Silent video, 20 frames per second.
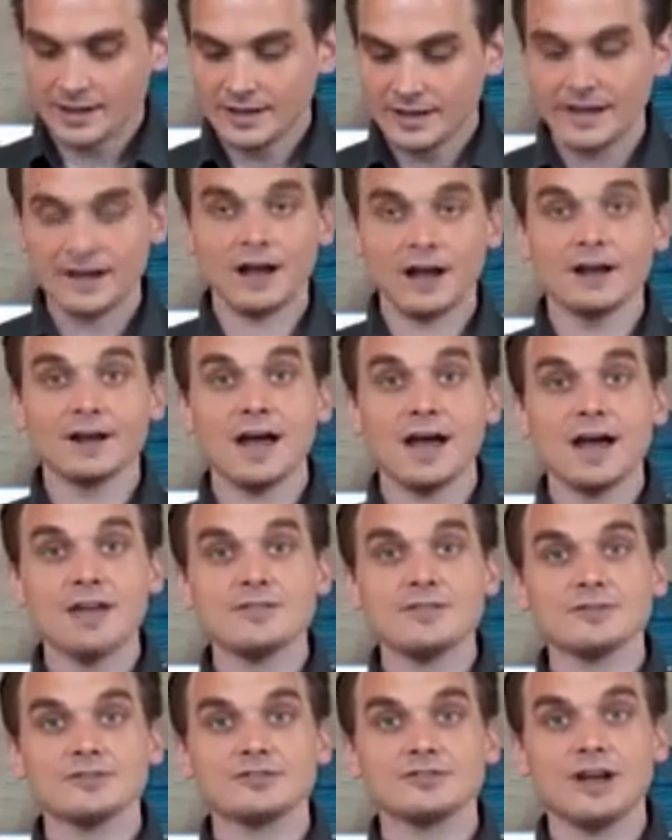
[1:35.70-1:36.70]
Then on
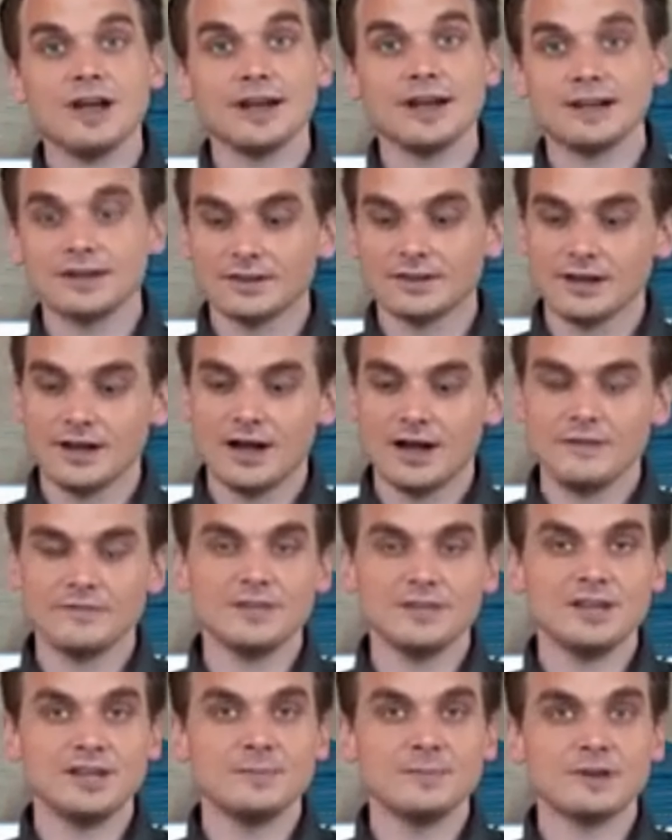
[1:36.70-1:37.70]
either side of
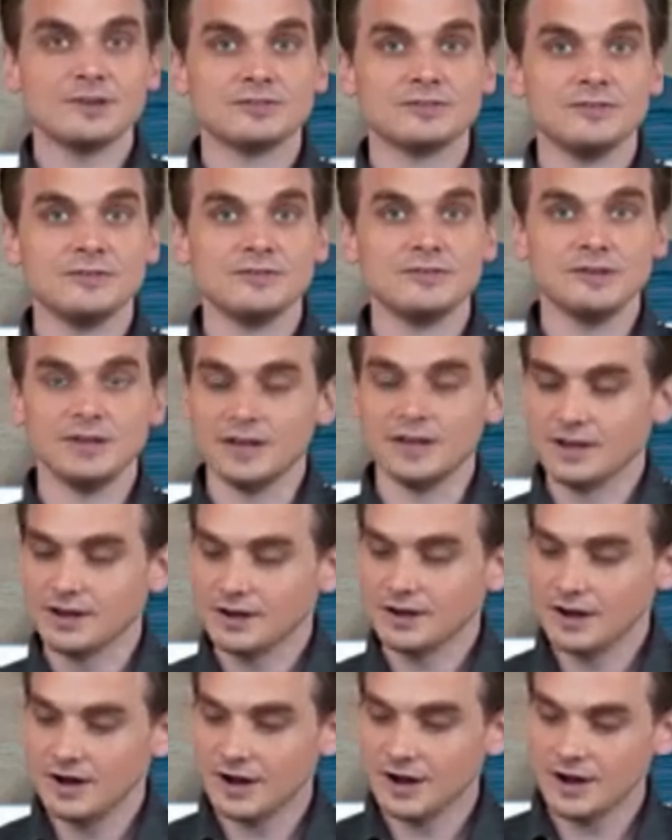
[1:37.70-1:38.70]
the EBS-50
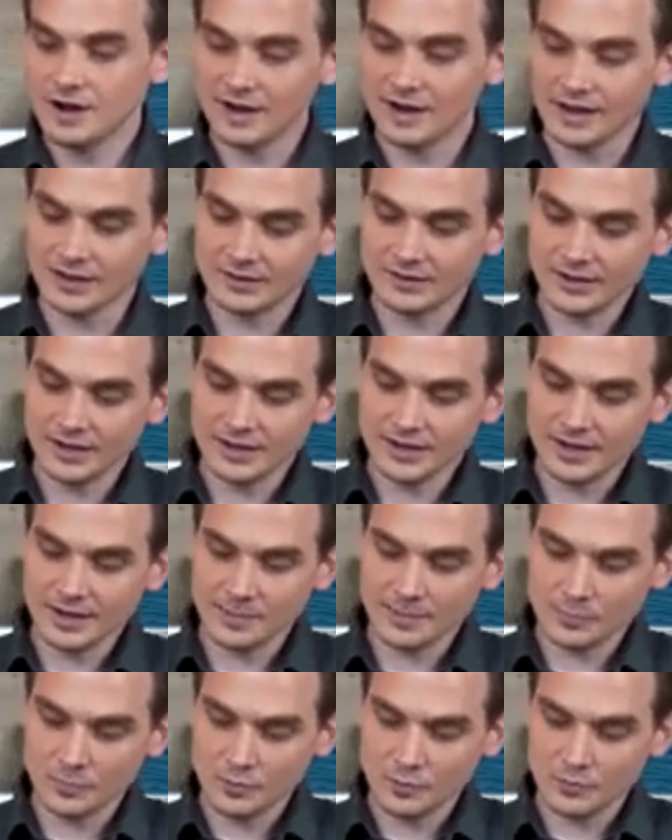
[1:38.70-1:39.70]
are
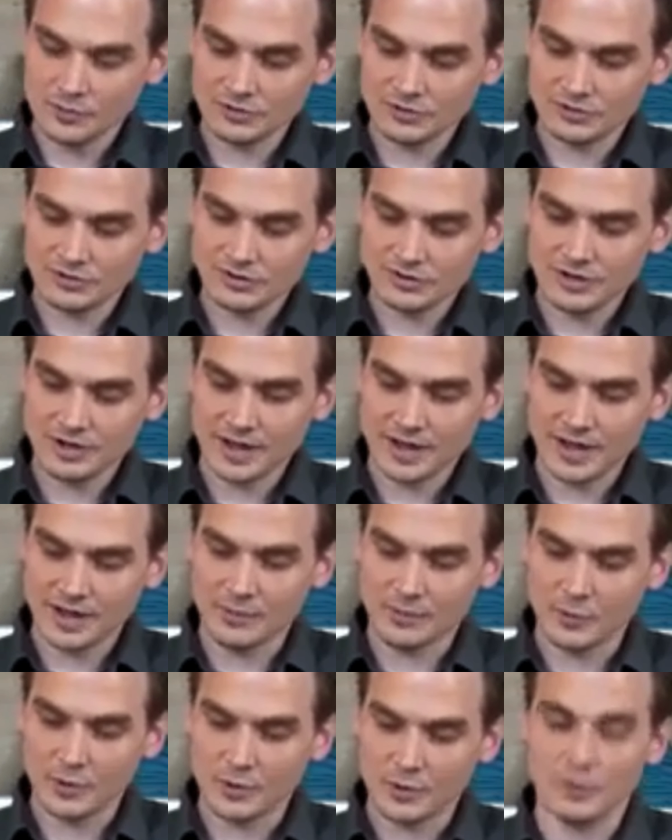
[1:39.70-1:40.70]
antenna ports,
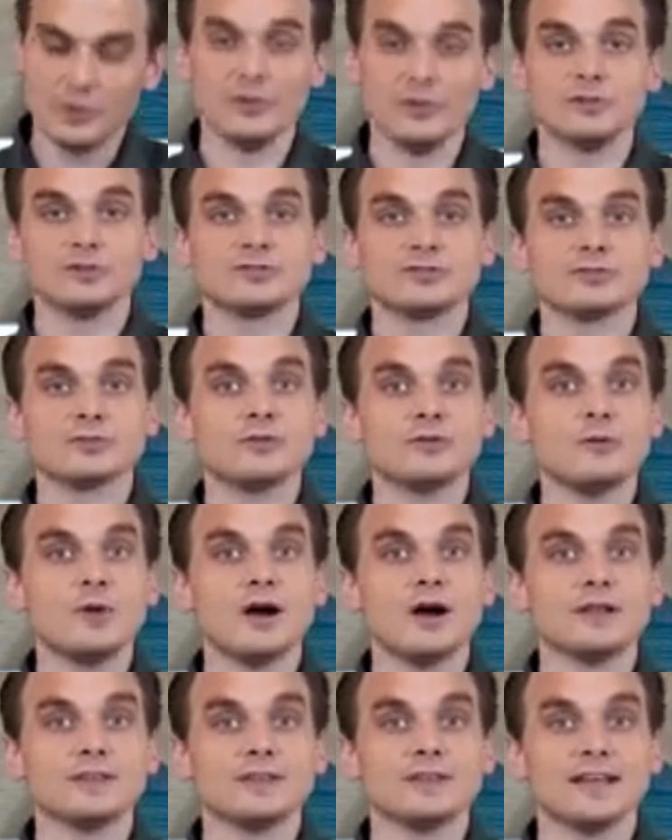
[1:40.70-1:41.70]
and we will screw
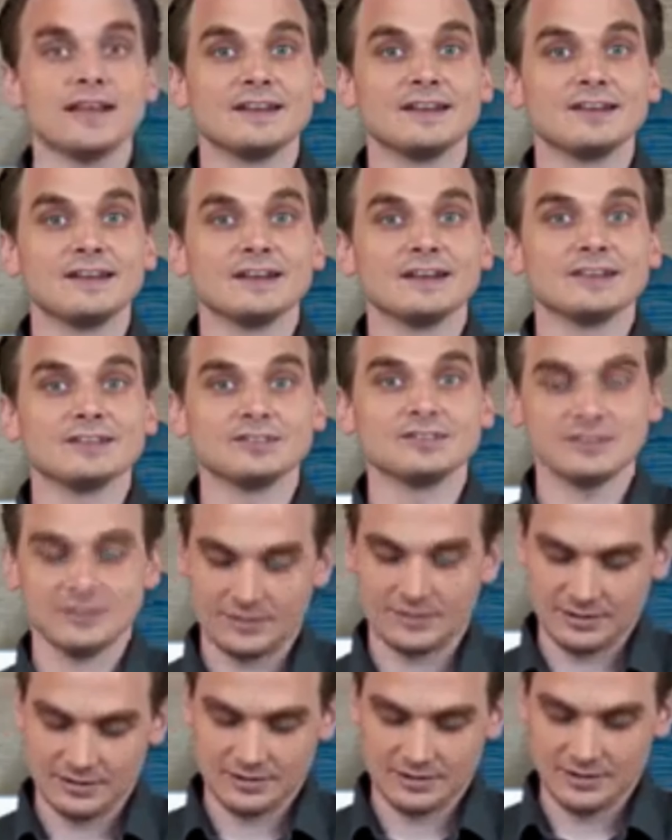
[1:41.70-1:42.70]
on the antennas
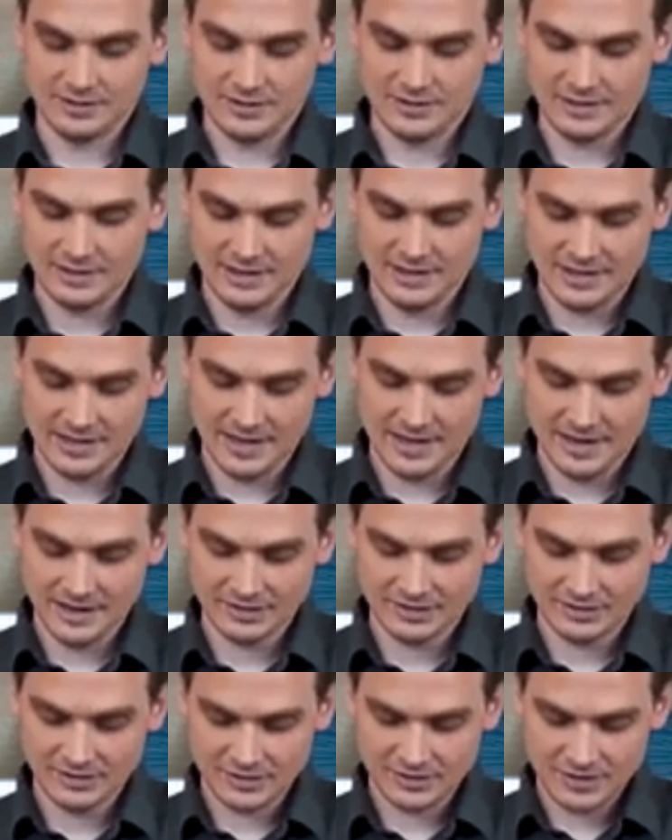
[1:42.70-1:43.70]

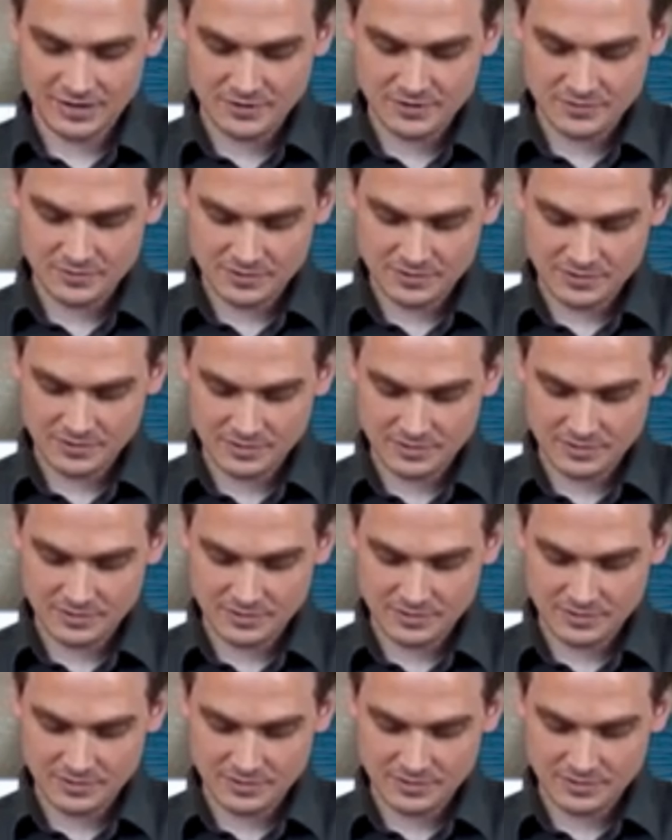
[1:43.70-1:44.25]
like so.